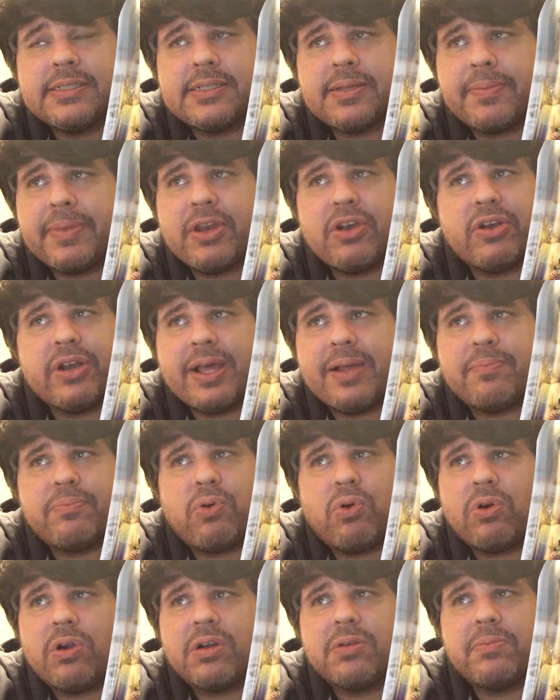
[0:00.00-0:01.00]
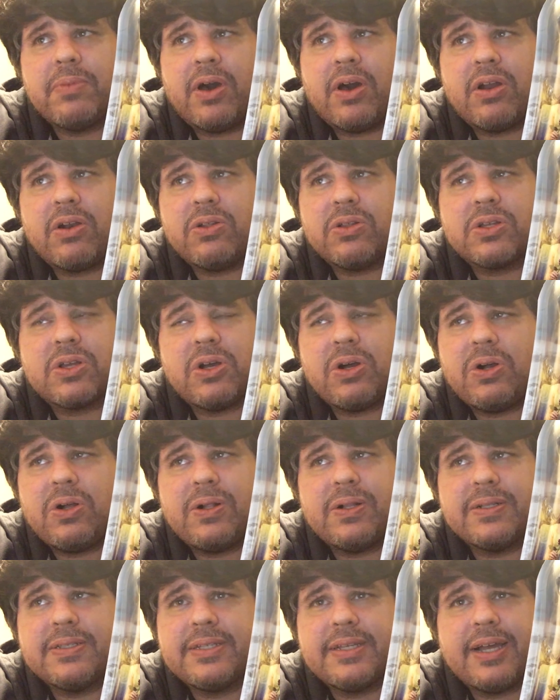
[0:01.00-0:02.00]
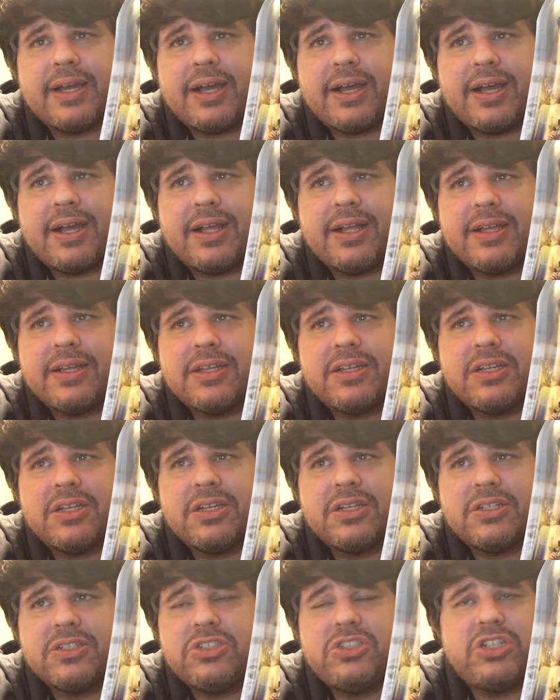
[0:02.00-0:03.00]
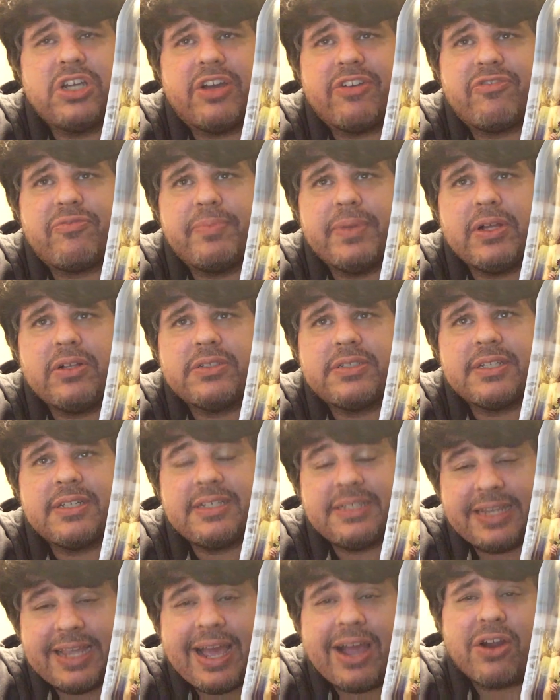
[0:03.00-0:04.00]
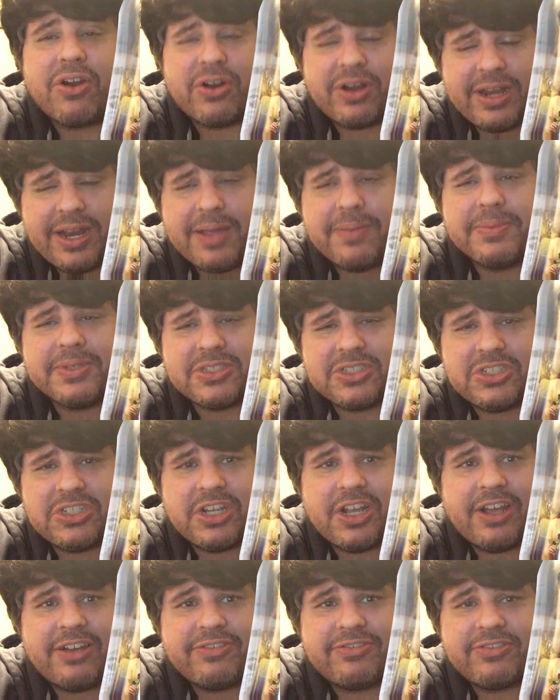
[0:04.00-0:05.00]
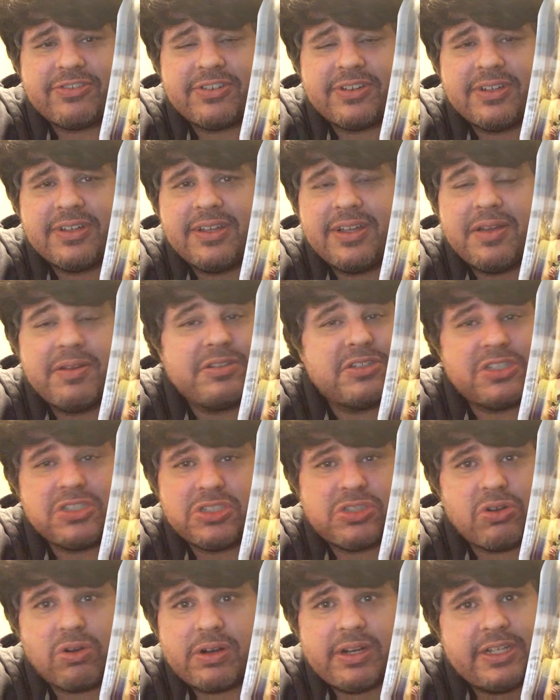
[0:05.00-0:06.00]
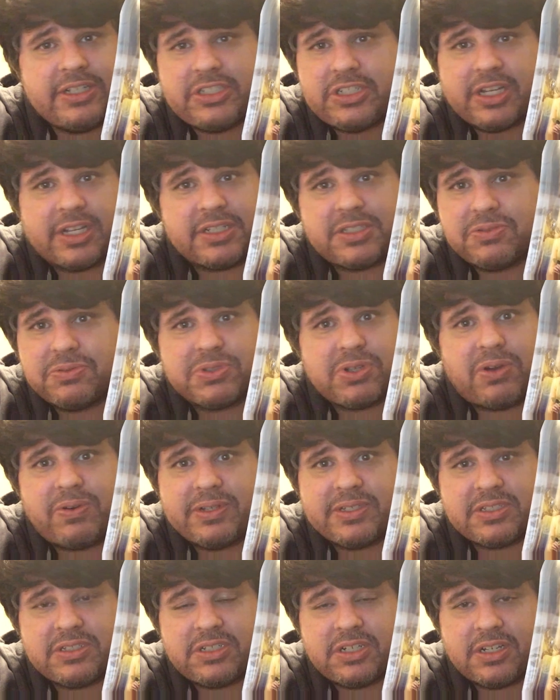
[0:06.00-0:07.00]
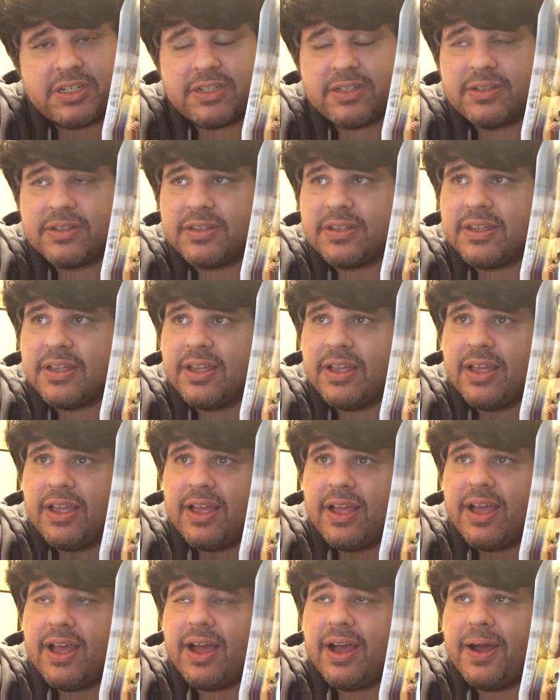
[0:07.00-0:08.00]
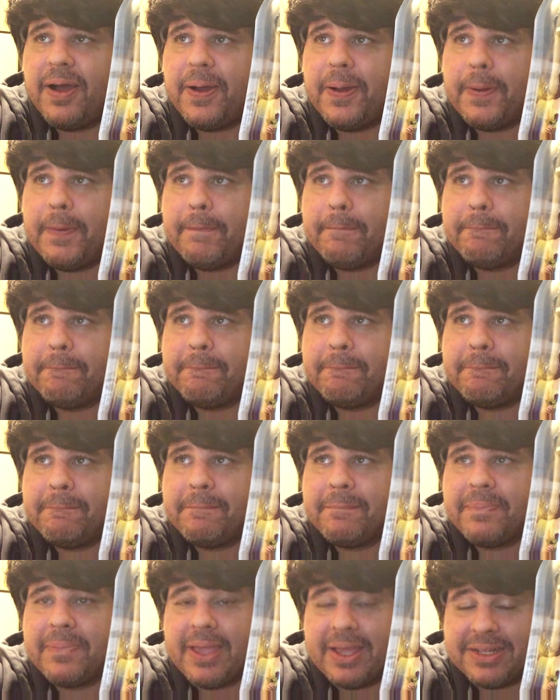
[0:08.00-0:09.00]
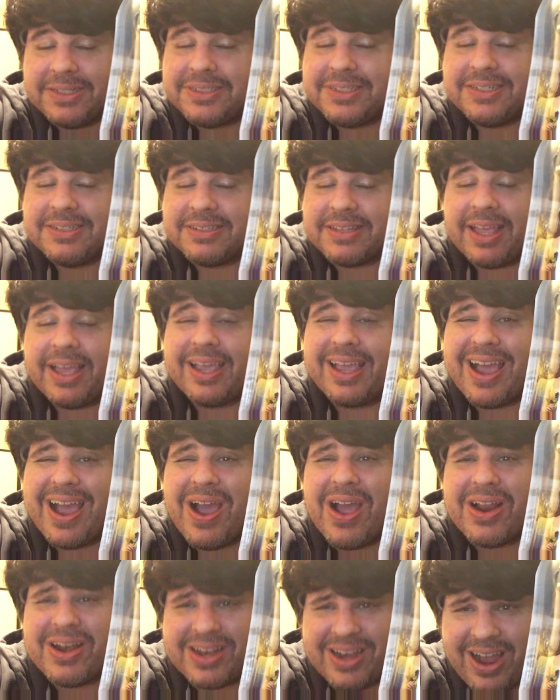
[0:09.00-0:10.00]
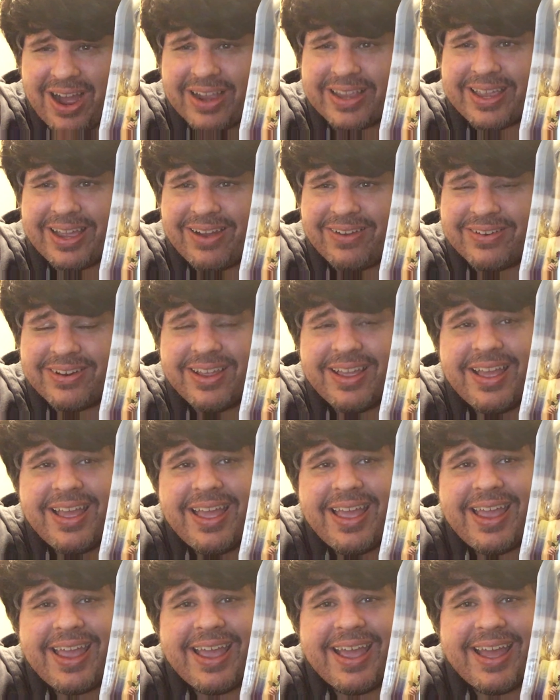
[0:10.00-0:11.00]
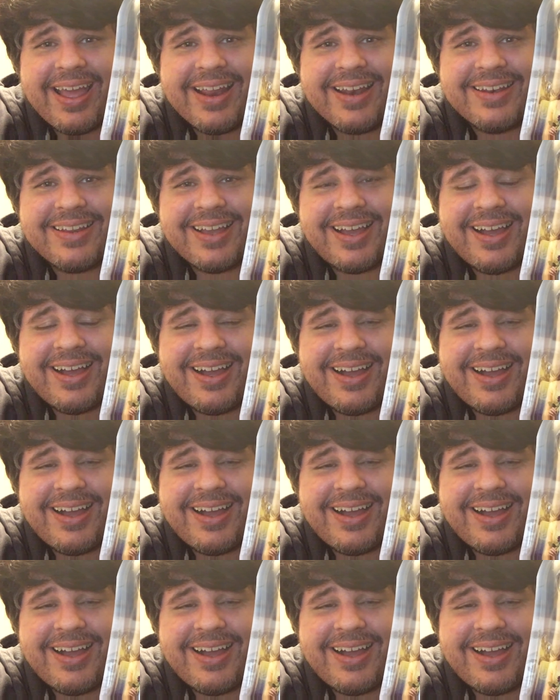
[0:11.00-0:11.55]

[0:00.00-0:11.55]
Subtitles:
internet porn model called Jeff Milton. Yeah, her name is Jeff. She's totally a chick. She was always a chick. And she's like knockout. And